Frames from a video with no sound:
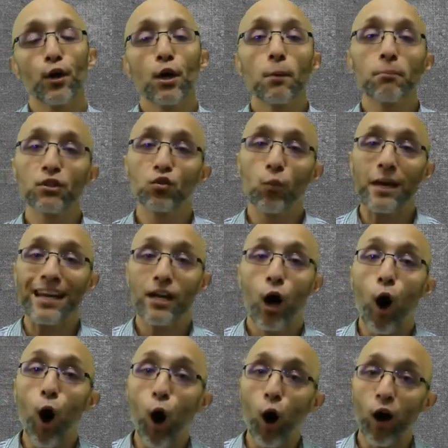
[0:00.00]
between
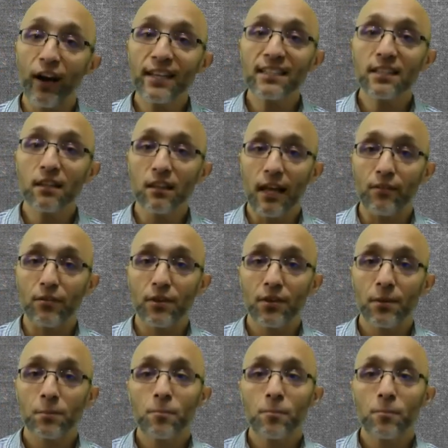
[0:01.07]
August 11th